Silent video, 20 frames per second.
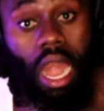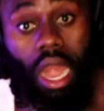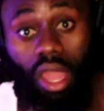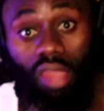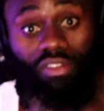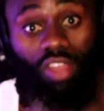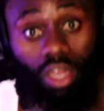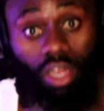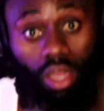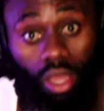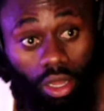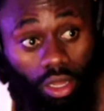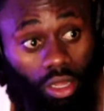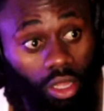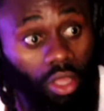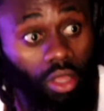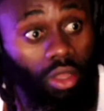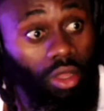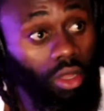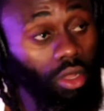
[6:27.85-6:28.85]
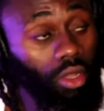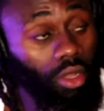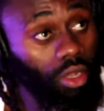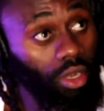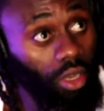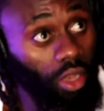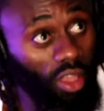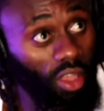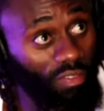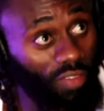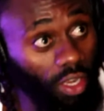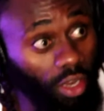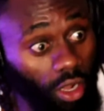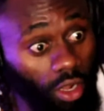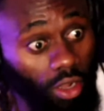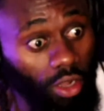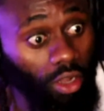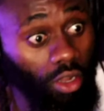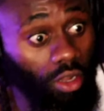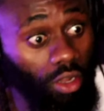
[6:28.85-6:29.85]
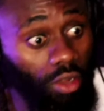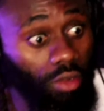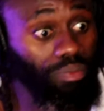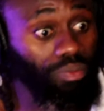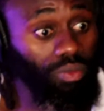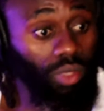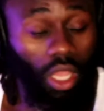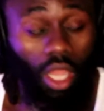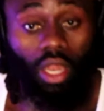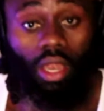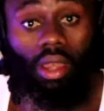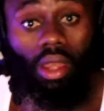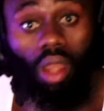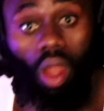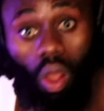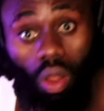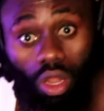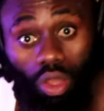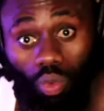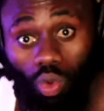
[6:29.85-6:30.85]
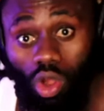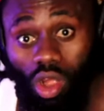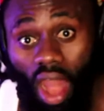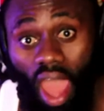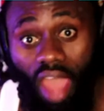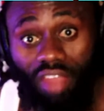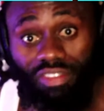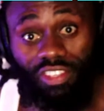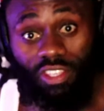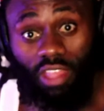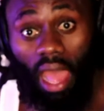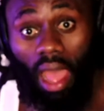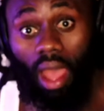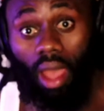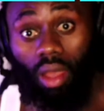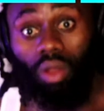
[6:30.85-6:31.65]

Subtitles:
living a Nollywood lifestyle.